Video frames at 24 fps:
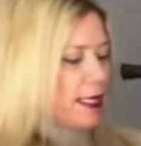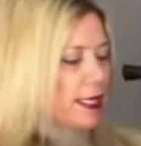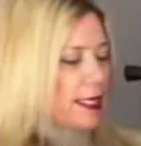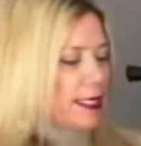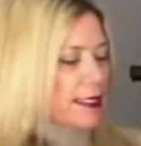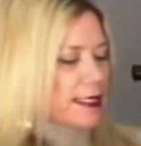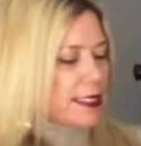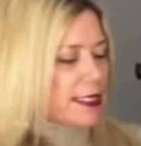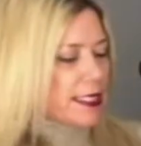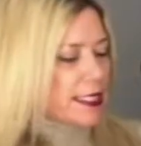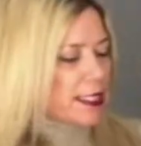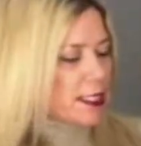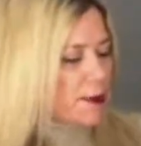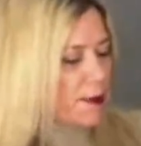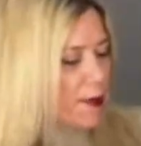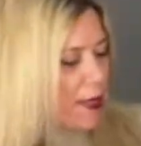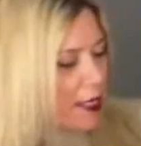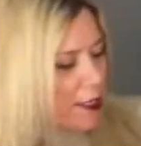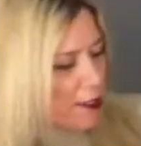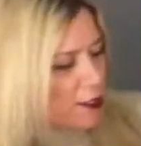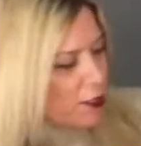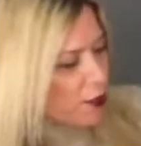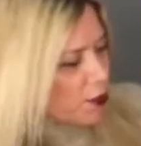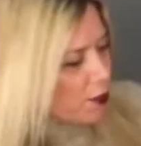as this
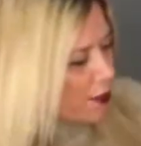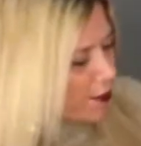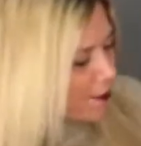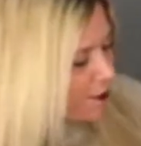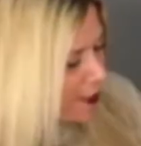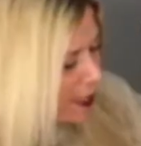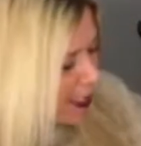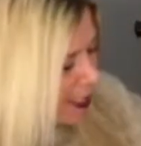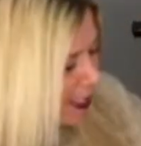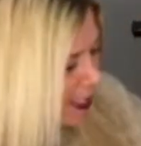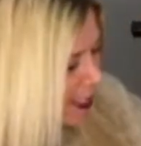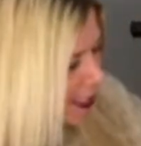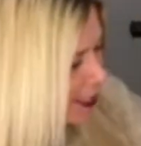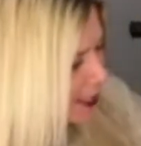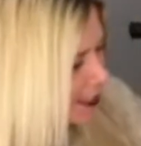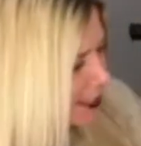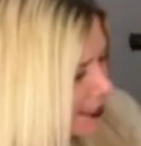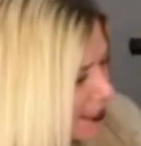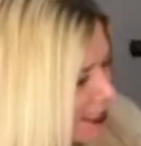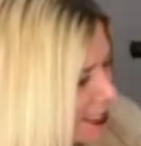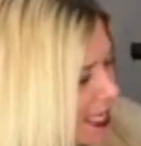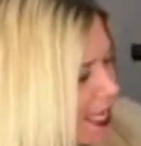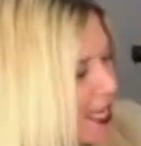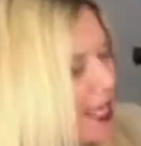pair sort of
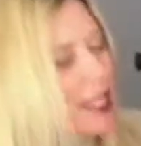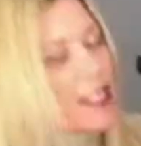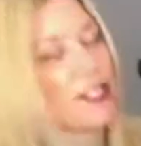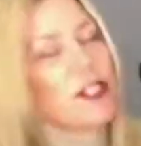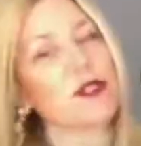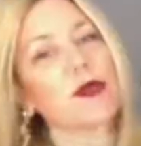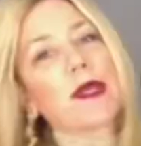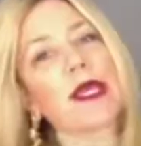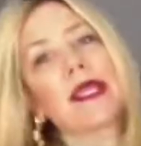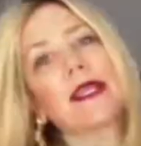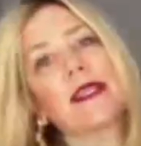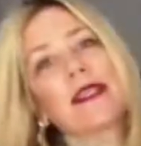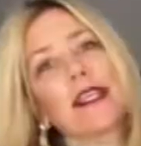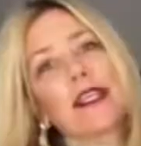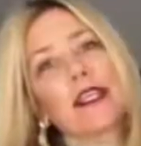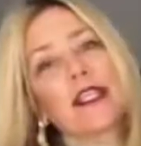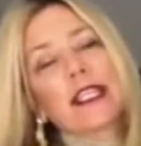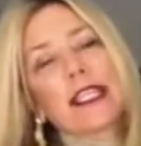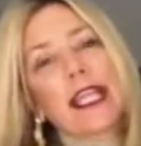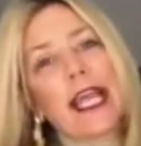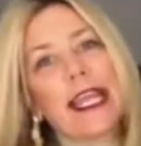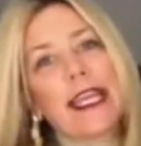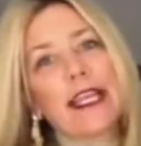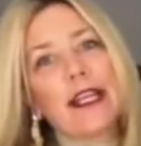is, as you get a
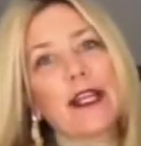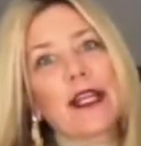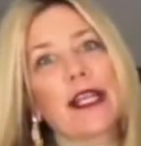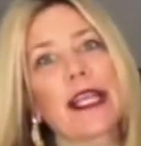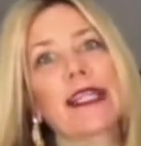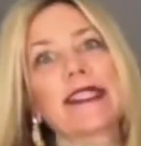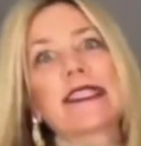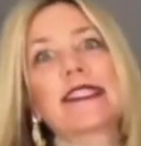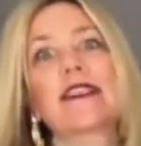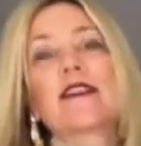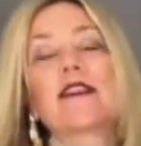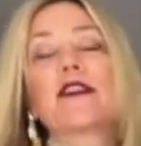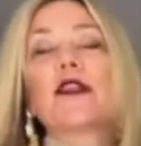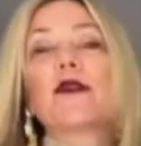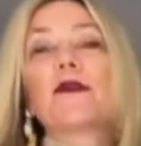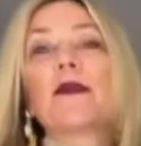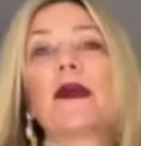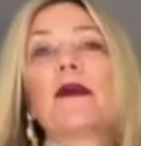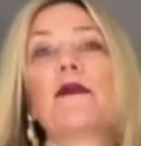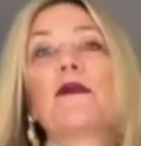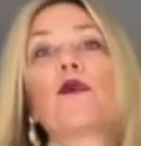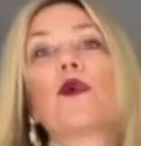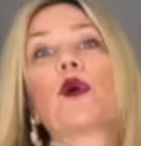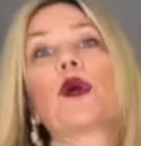little lighter, it gets a little
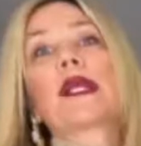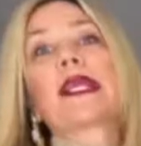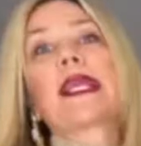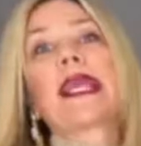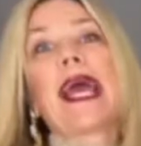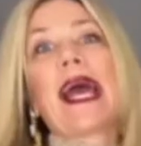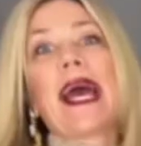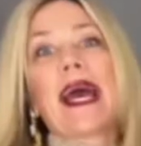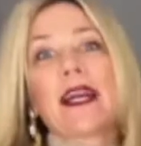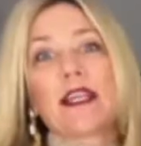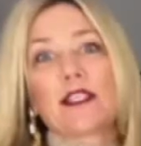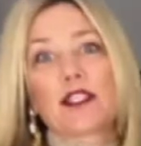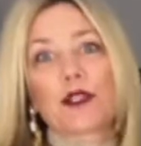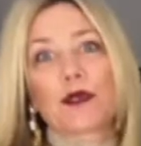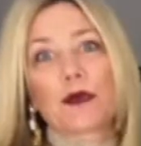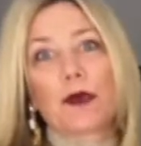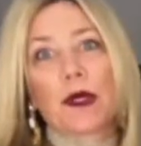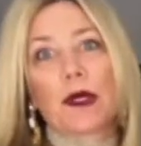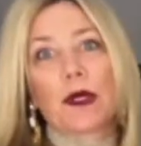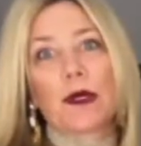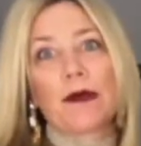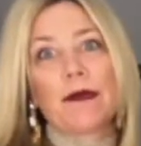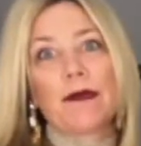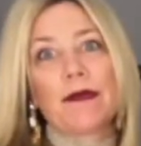bit more
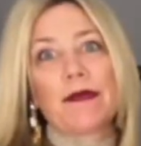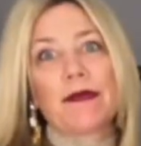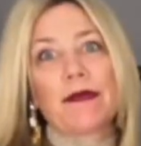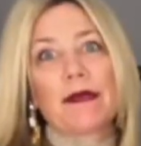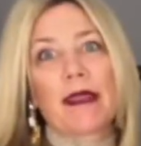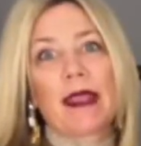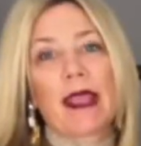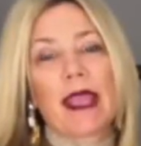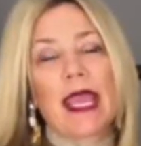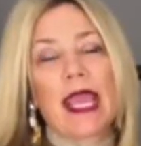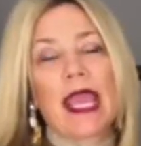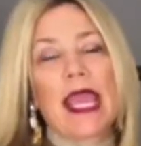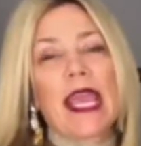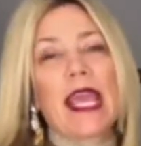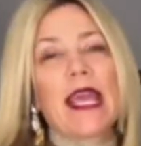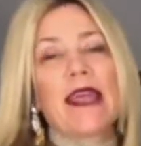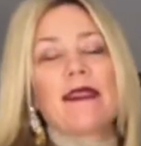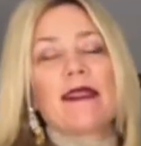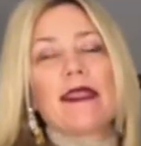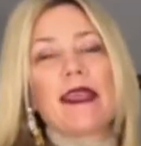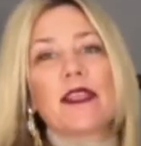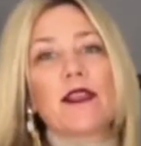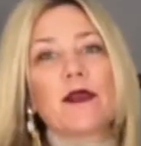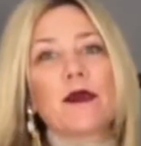casual.
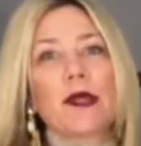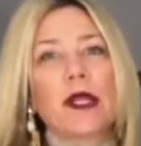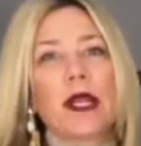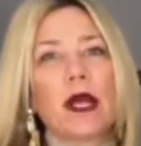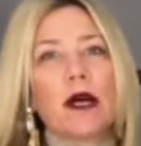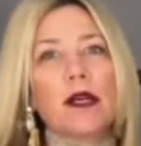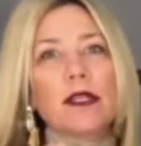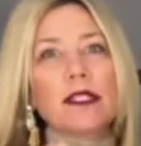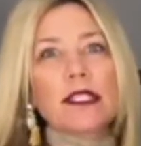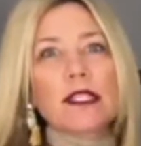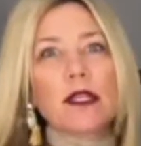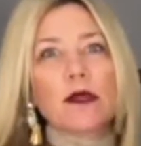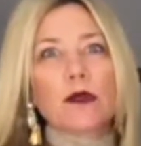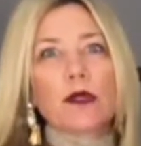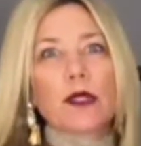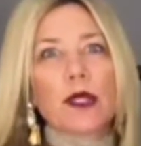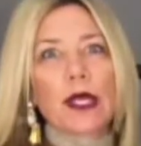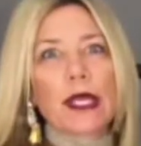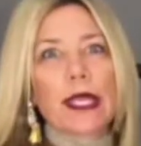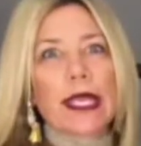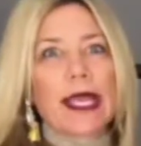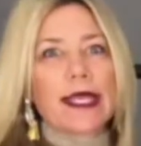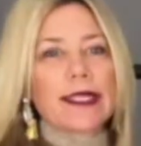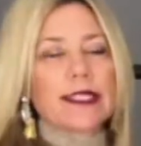Then you can also
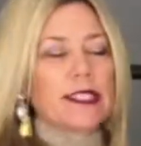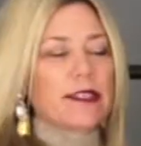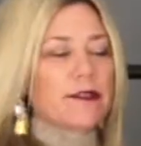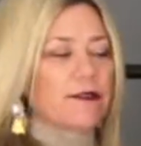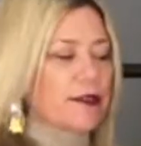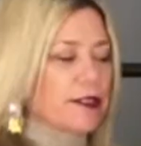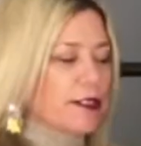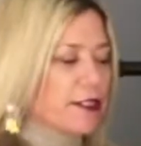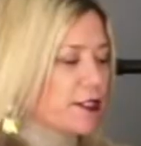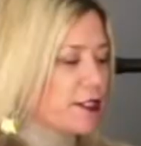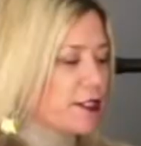look at different